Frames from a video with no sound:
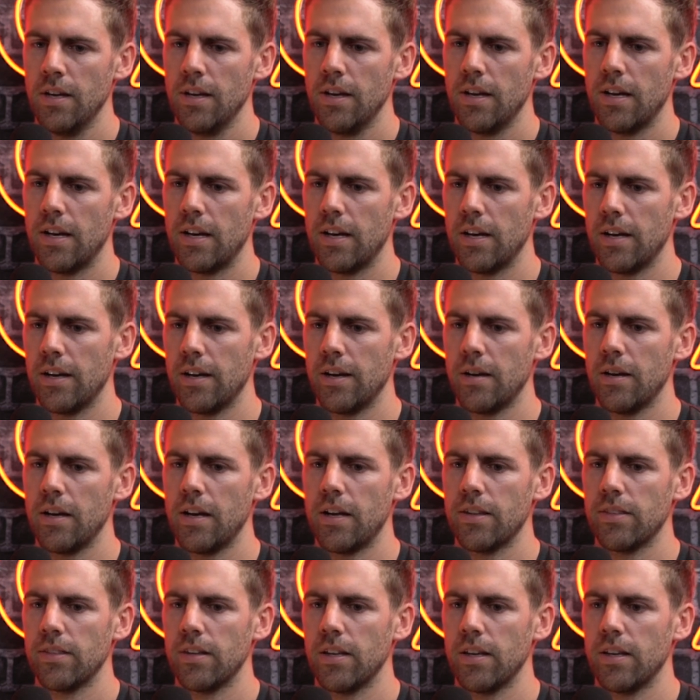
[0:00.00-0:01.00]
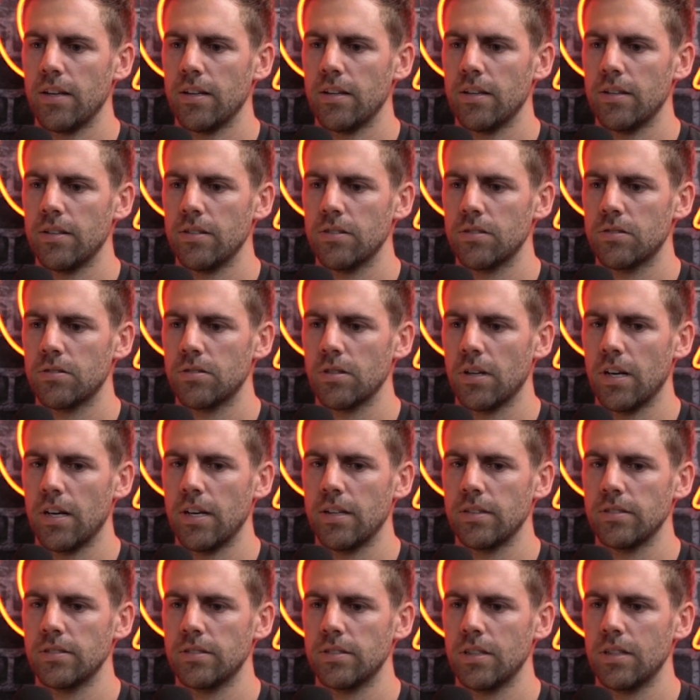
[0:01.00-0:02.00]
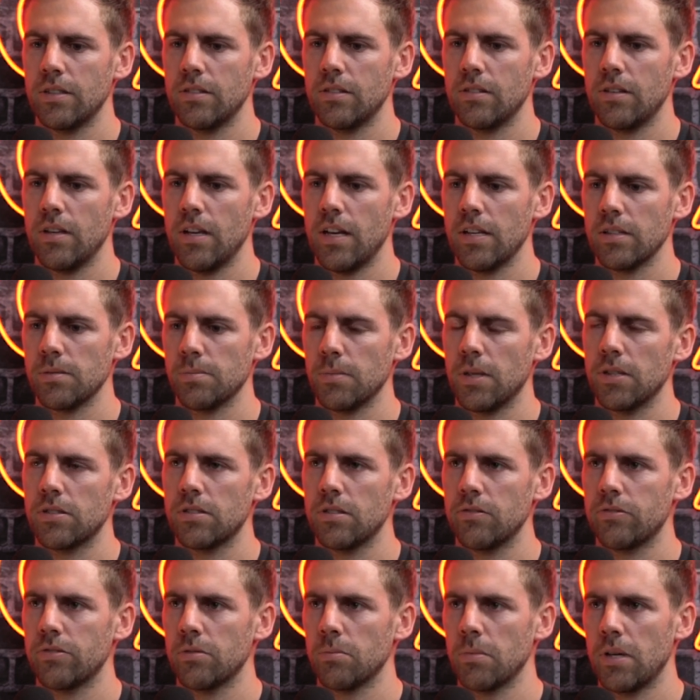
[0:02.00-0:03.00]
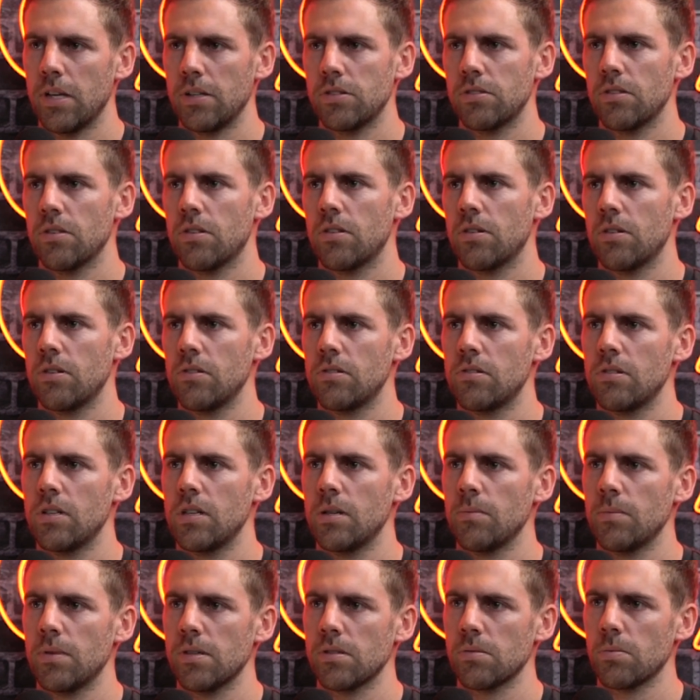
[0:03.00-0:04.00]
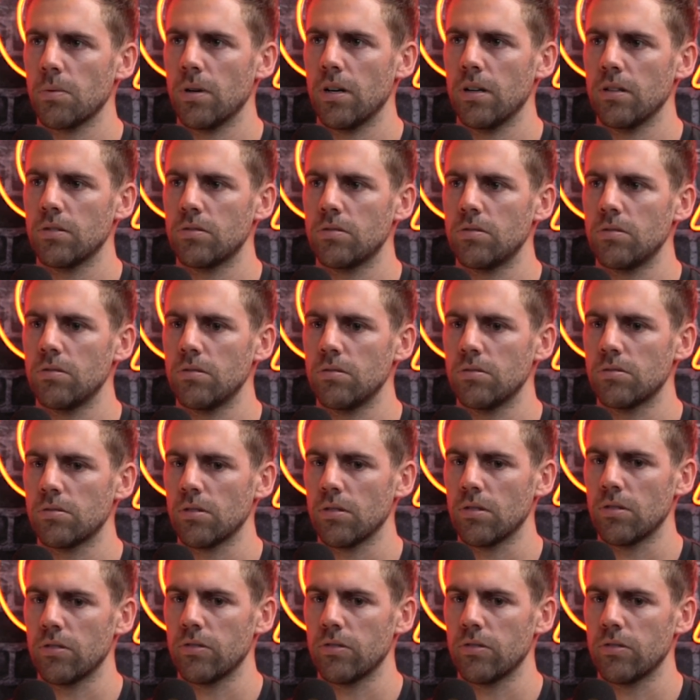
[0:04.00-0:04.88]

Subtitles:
And then try and send as much information through to him as well to sort